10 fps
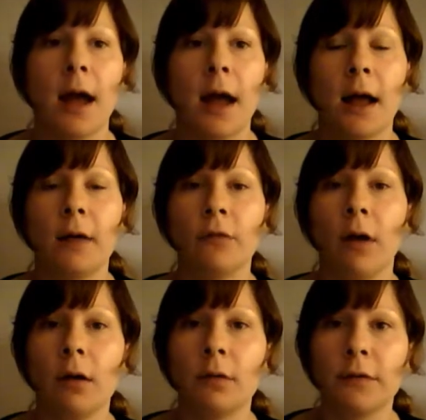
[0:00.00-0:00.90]
And
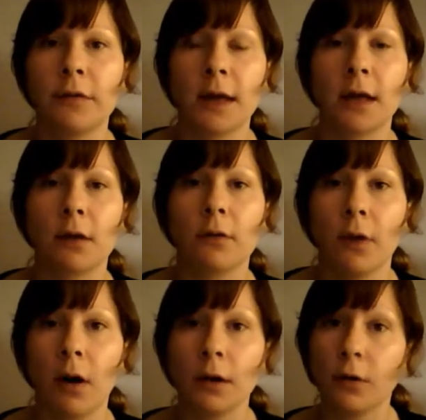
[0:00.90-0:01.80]
I would think
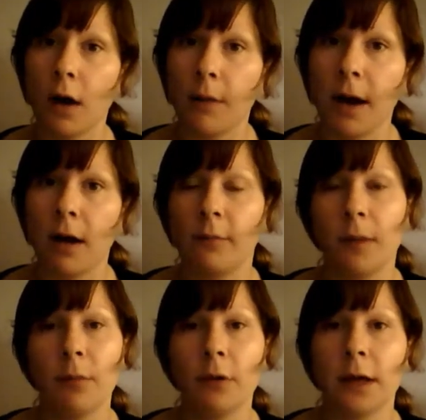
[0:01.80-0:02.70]
that I got up out of
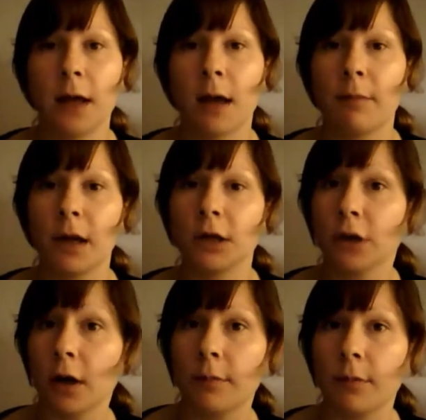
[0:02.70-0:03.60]
my body and managed
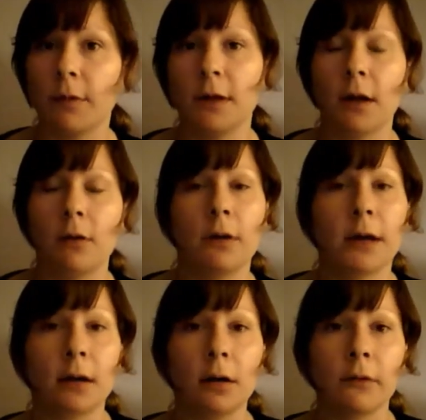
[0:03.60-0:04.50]
to open a window or
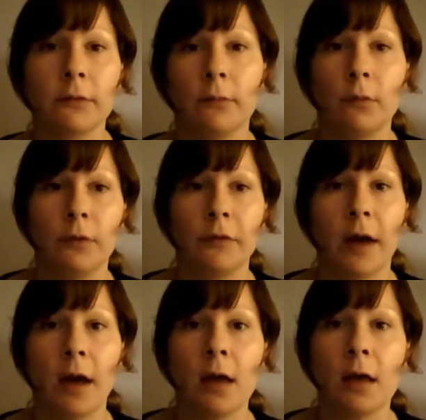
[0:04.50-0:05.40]
get a glass of
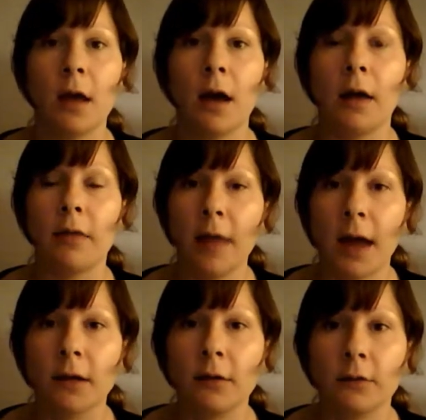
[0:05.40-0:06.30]
water. And
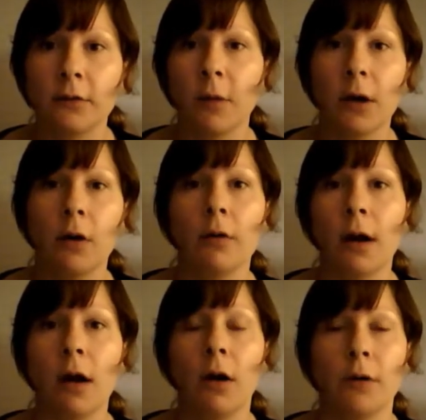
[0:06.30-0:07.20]
then, to my
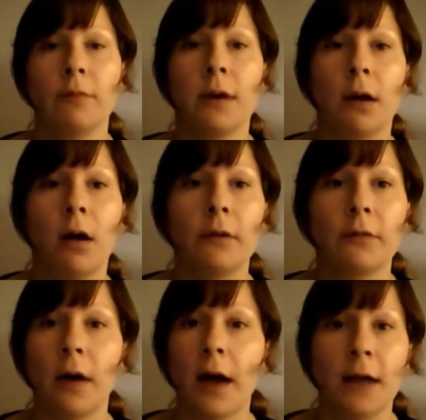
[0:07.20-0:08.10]
horror, I'd realised
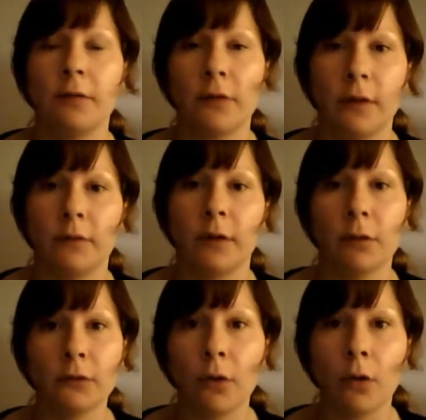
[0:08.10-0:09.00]
that I hadn't done so
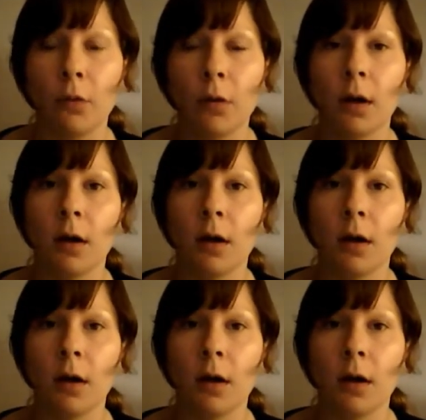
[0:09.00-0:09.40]
at all.